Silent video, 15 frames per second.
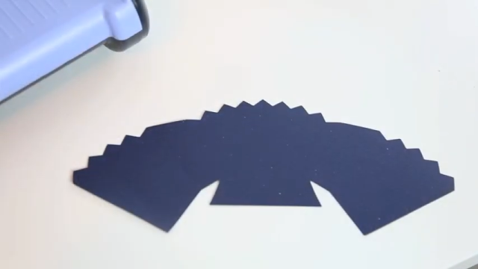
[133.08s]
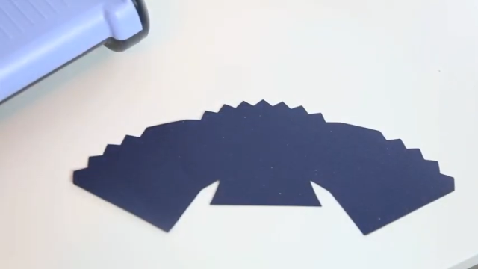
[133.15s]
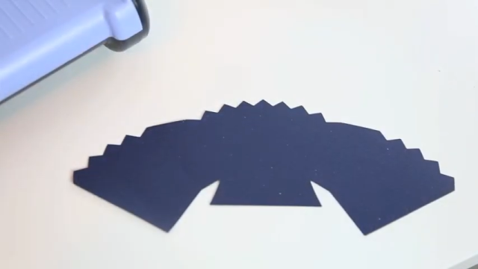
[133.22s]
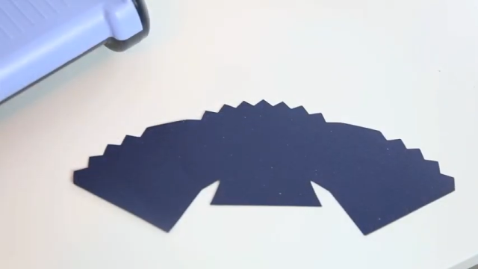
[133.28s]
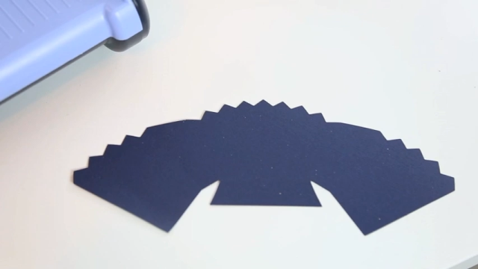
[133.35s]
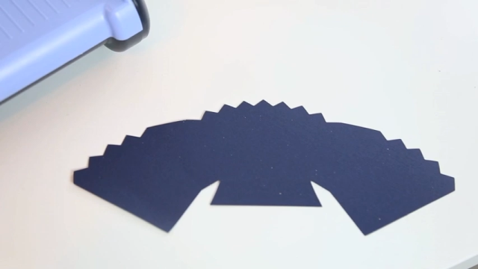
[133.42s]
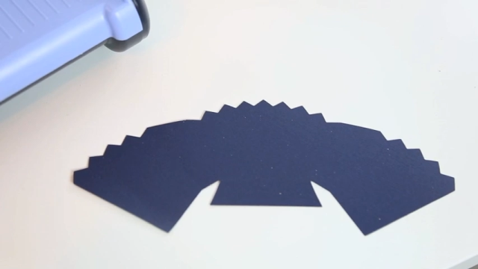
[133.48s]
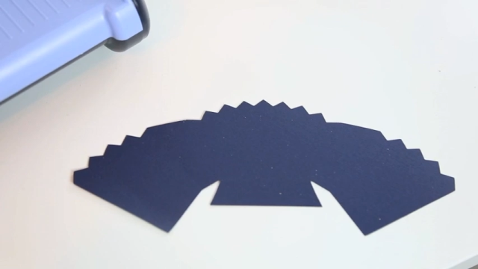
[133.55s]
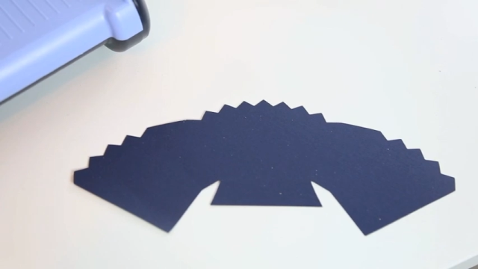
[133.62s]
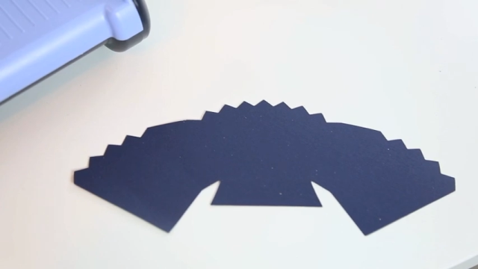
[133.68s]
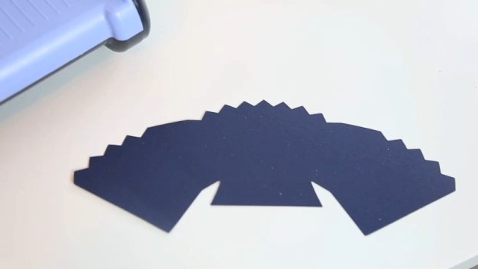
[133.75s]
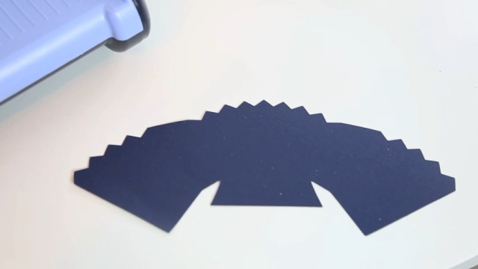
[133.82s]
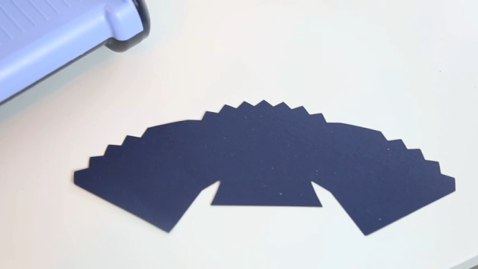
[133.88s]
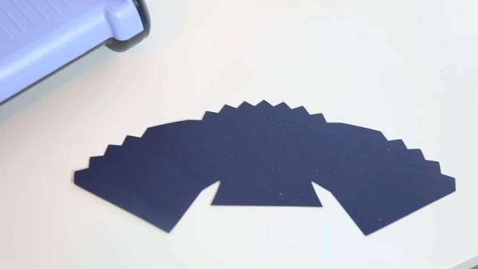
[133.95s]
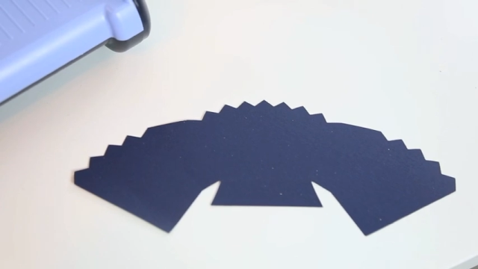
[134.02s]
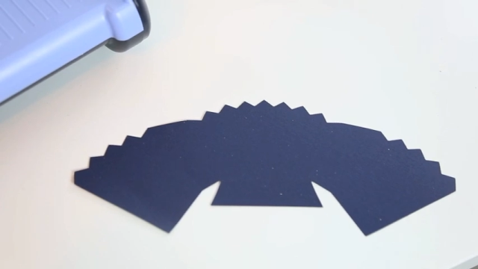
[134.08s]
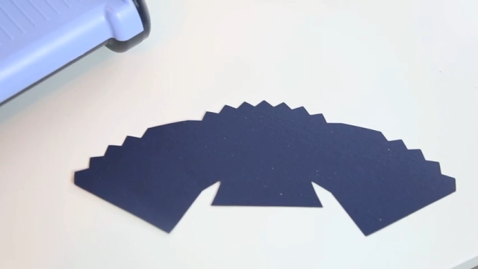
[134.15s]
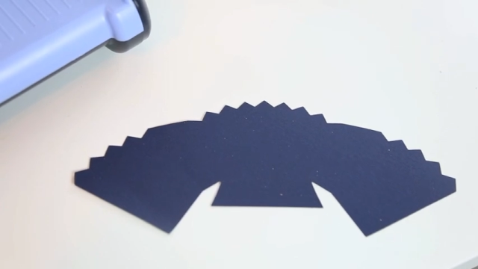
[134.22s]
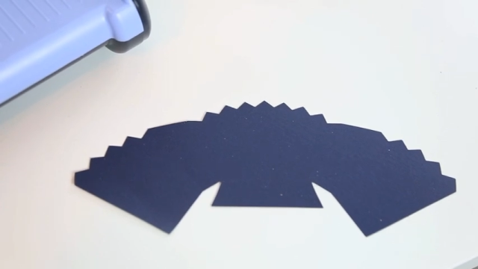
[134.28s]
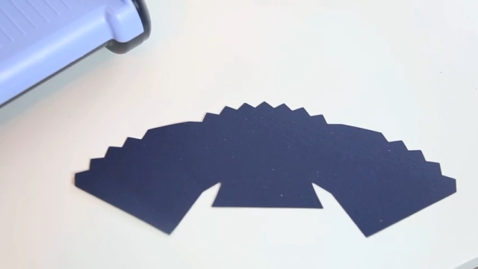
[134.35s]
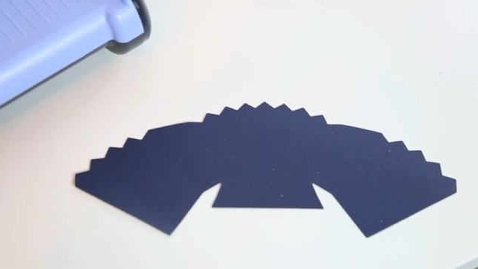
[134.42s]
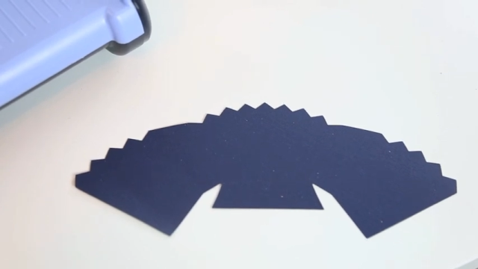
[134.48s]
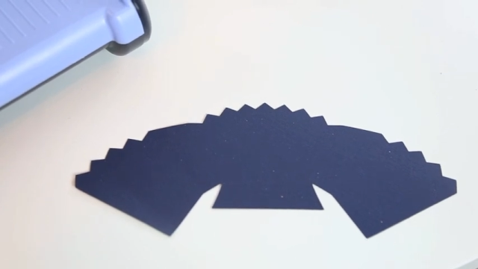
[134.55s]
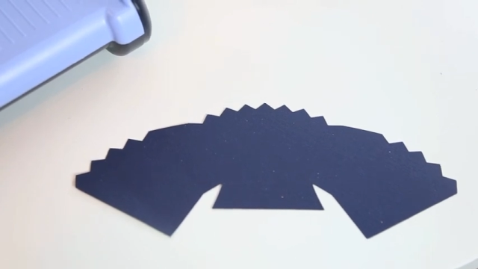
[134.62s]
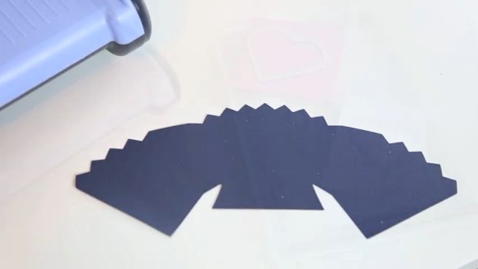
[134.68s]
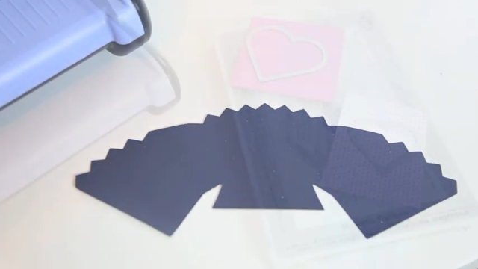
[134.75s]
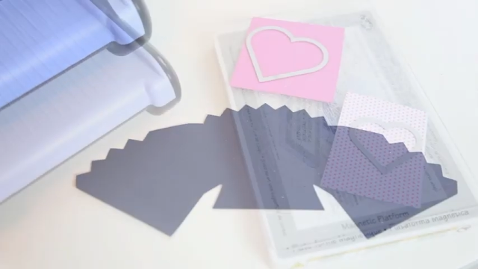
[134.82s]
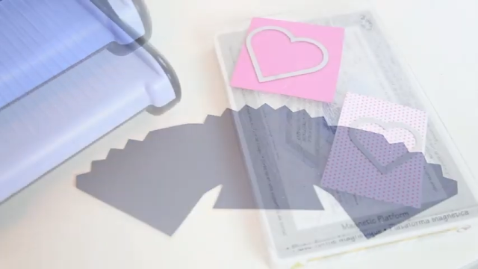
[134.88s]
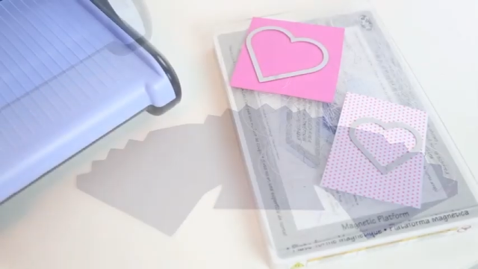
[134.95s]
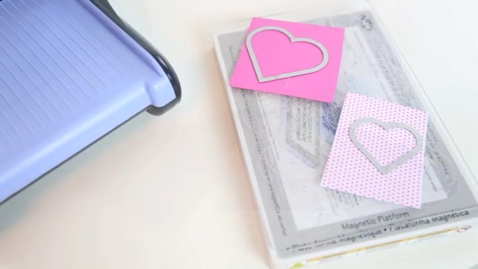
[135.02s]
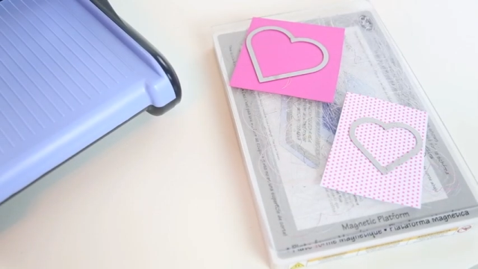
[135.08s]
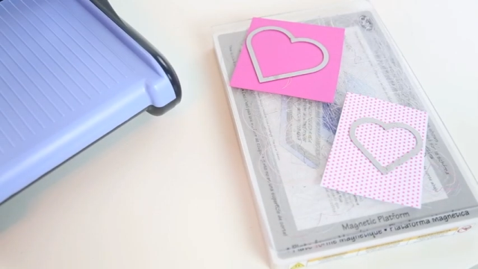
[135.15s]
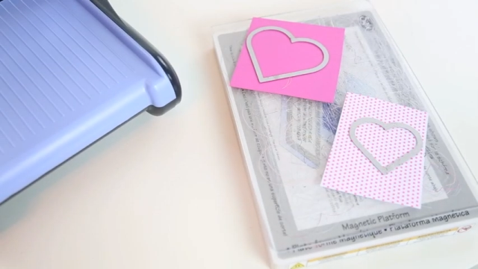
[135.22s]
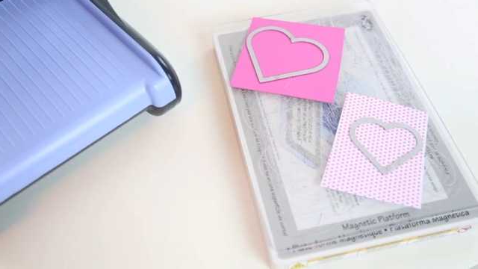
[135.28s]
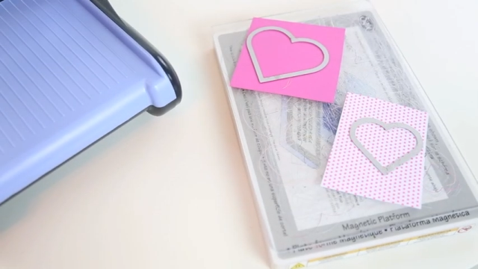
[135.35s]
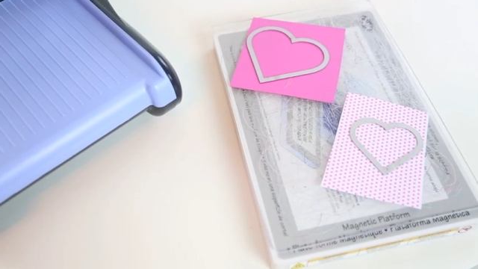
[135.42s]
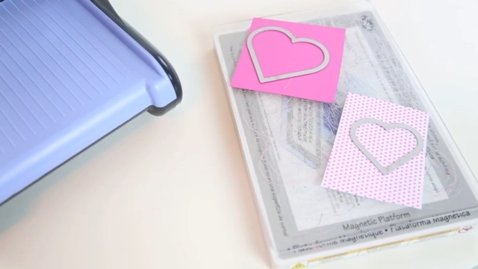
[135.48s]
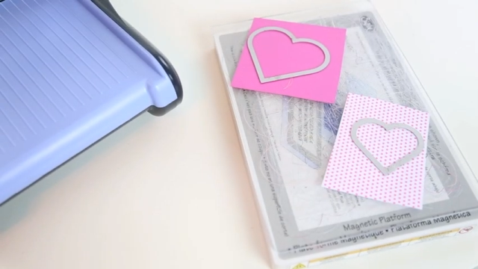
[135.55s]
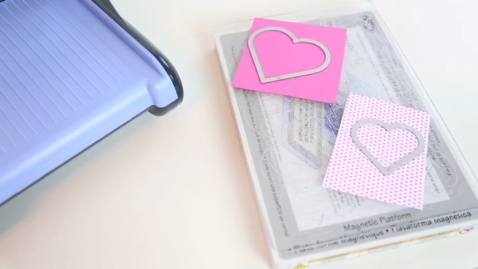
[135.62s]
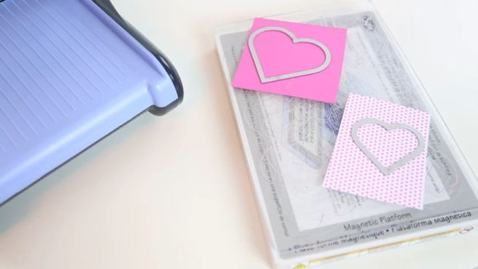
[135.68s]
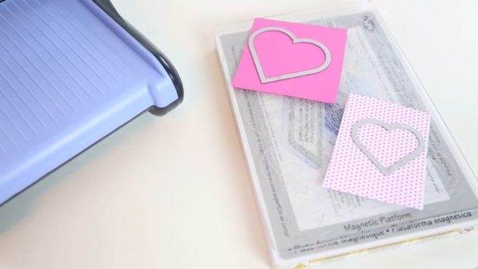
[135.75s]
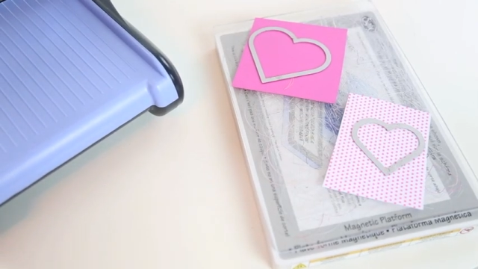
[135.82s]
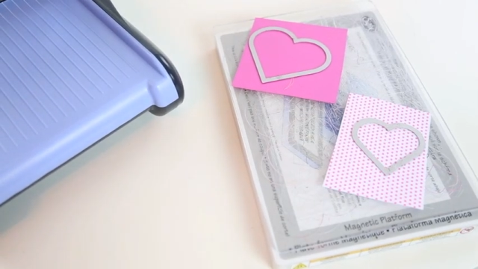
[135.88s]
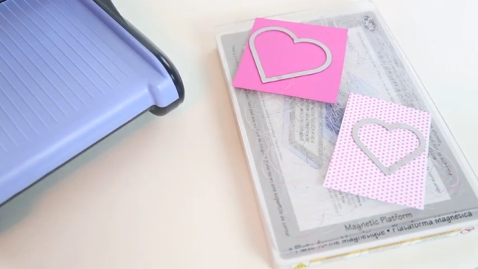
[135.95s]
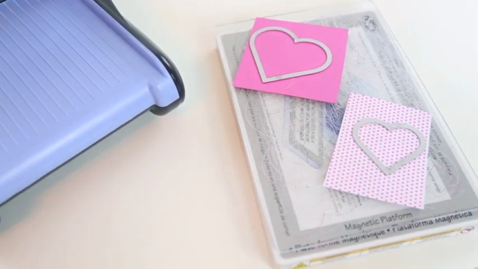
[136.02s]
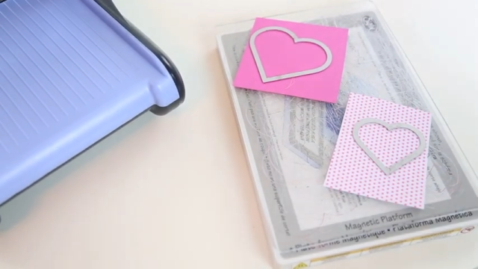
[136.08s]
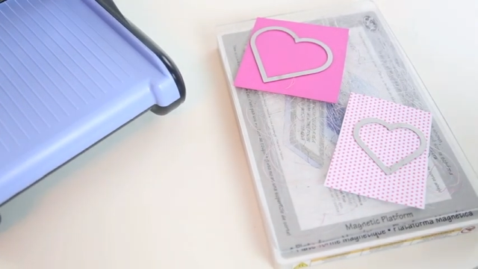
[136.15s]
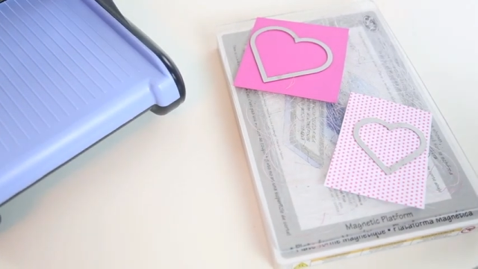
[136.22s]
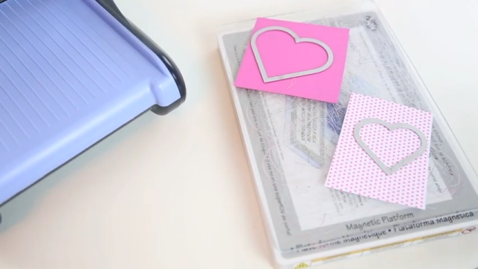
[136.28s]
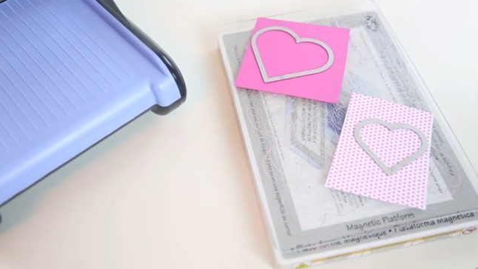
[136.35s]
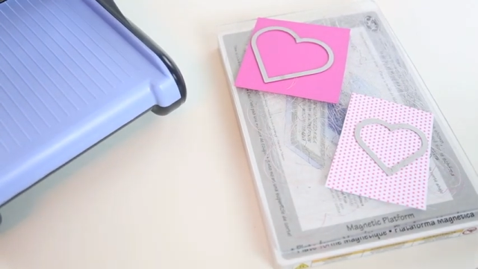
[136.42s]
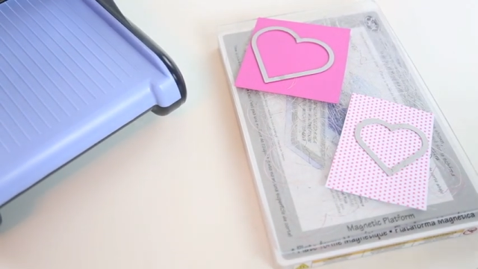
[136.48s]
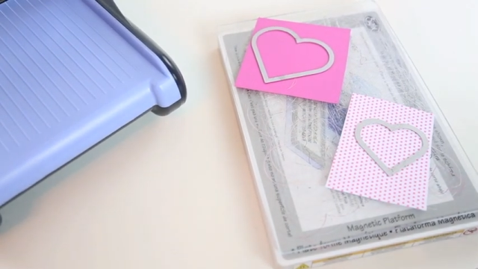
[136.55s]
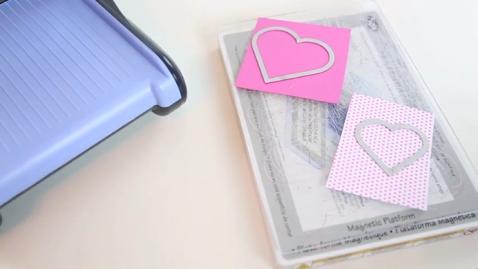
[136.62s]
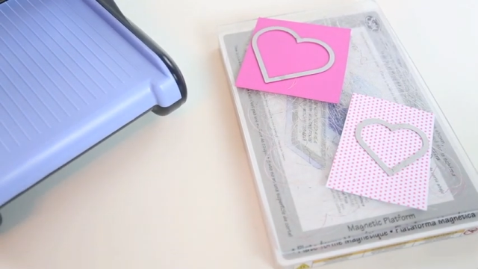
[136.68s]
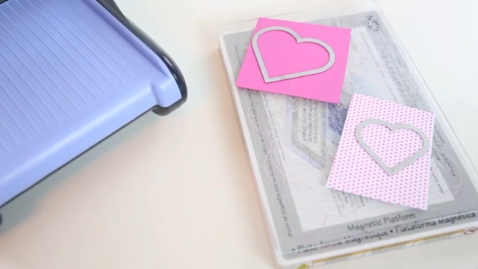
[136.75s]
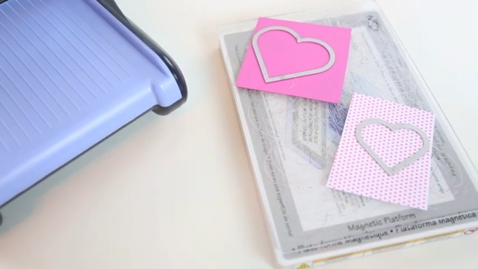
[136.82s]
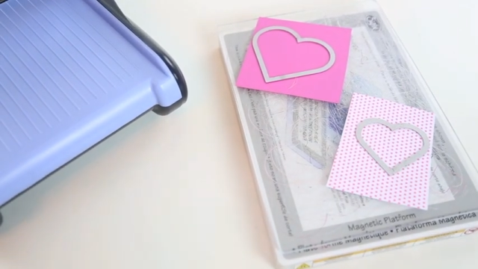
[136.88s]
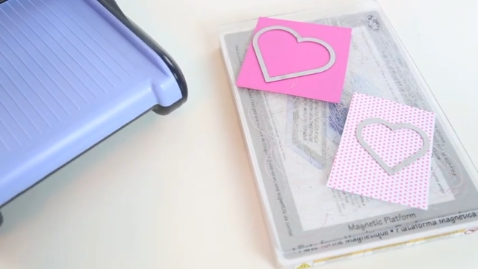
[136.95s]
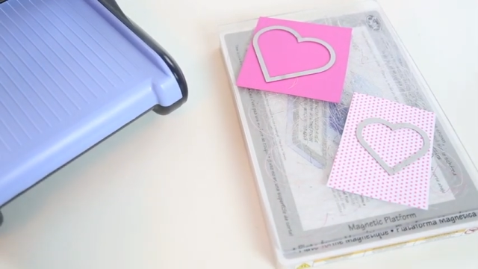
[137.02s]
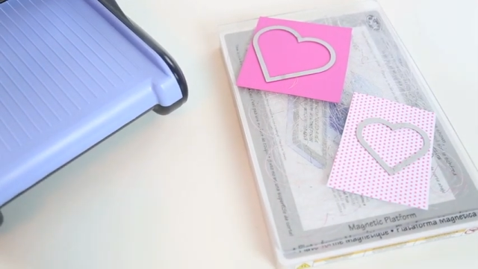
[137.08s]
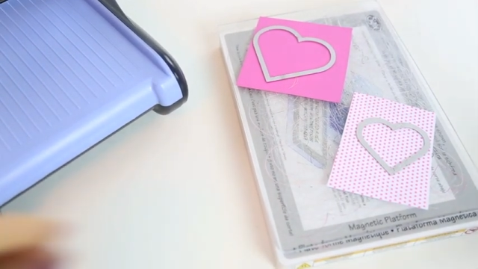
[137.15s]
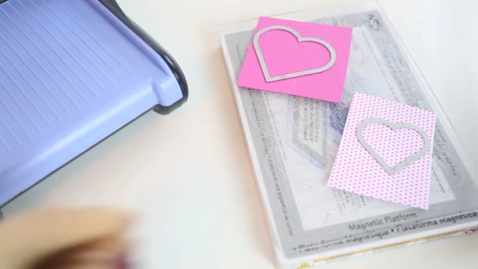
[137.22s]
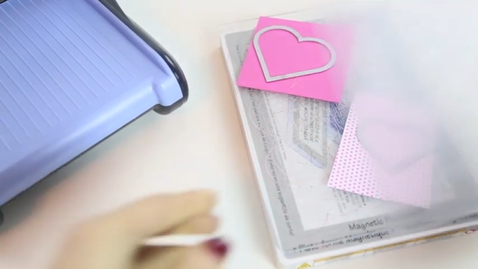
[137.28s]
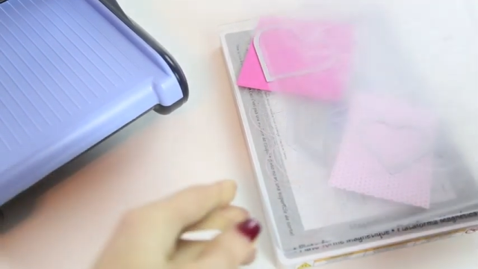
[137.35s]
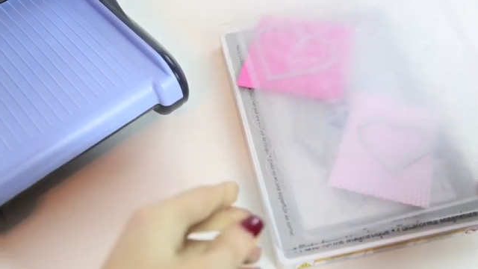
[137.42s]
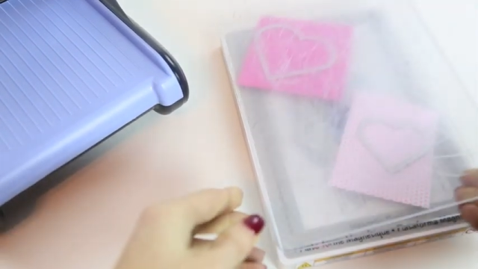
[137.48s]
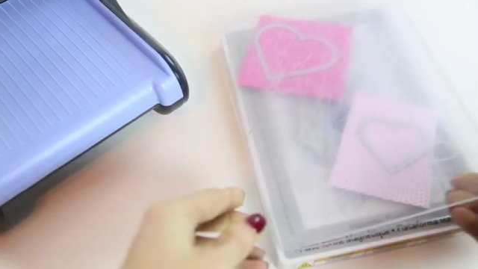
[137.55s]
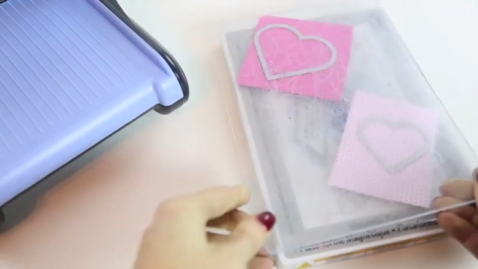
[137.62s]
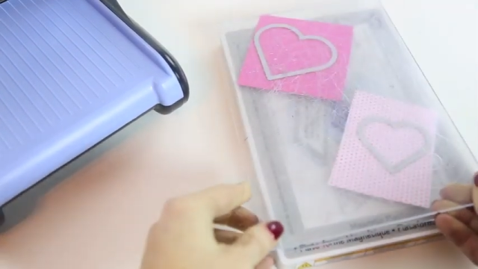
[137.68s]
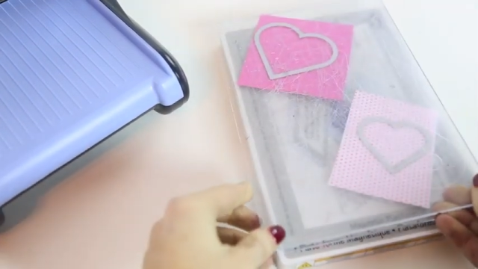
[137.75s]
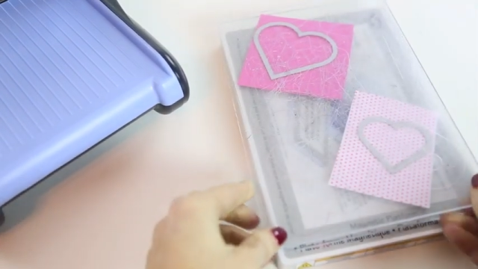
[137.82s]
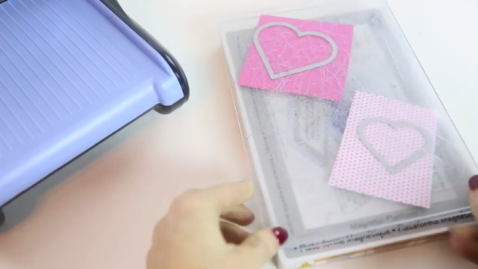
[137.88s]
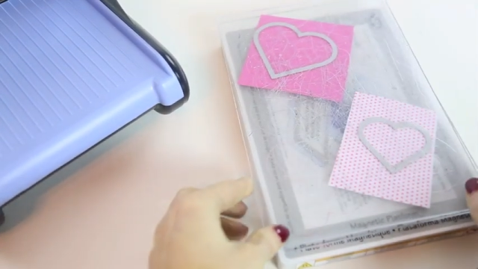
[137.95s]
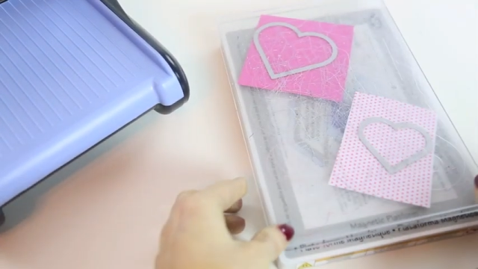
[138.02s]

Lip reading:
[unreadable: no face in view]